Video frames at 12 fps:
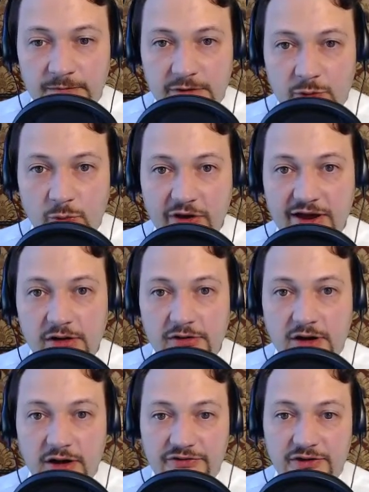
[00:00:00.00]

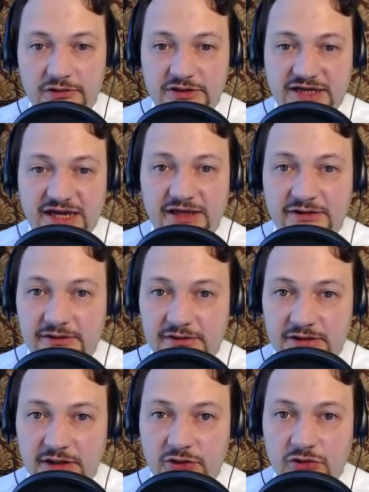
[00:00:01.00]
where are they located
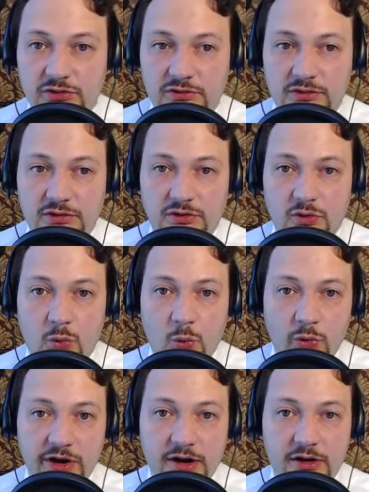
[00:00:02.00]
and
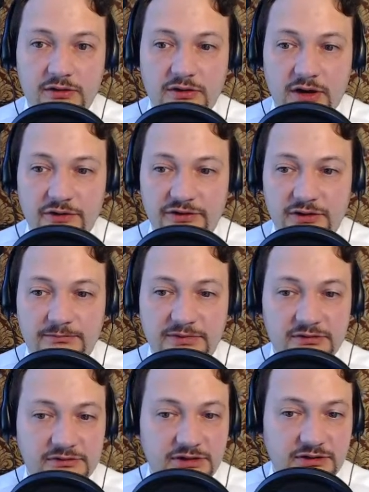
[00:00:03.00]
where are they
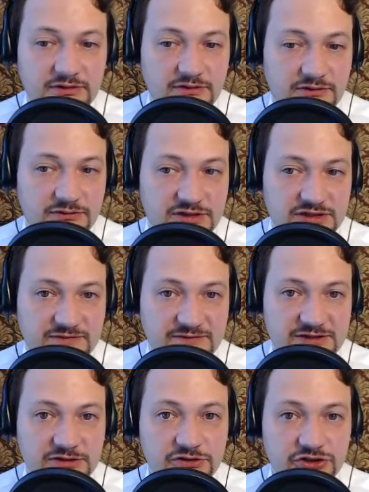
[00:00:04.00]
building these
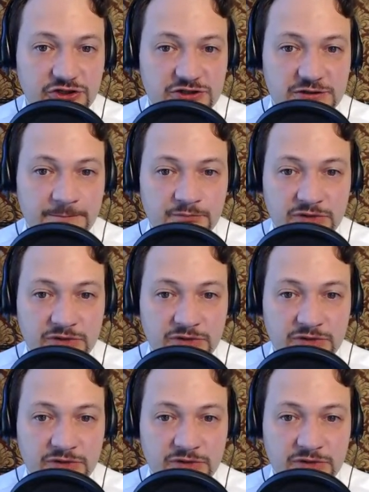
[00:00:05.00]
facilities.